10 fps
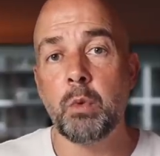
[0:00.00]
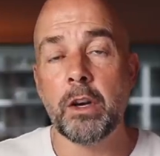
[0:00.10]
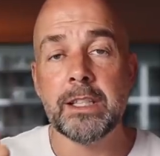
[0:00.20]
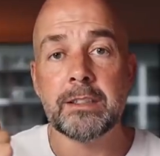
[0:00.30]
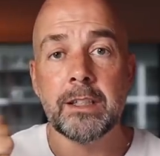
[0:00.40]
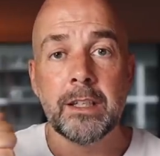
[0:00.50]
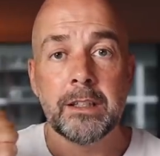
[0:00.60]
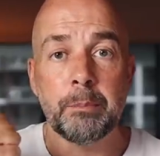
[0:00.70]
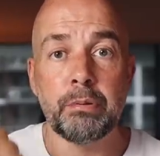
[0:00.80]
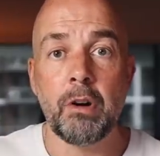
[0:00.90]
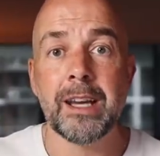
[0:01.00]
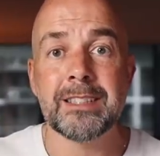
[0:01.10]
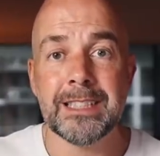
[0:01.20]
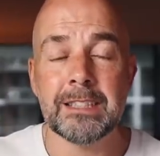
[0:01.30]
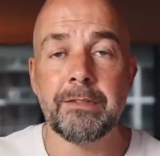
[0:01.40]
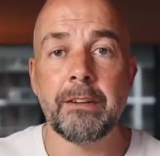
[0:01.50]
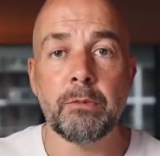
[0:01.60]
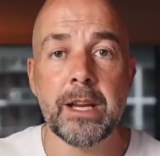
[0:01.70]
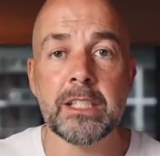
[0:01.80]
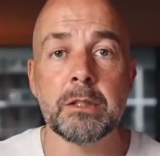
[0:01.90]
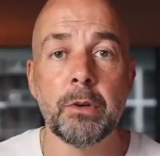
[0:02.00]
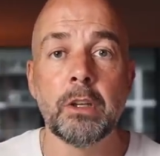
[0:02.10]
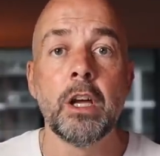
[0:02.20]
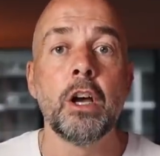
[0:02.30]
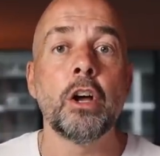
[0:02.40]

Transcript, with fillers: One is the price is very reasonable,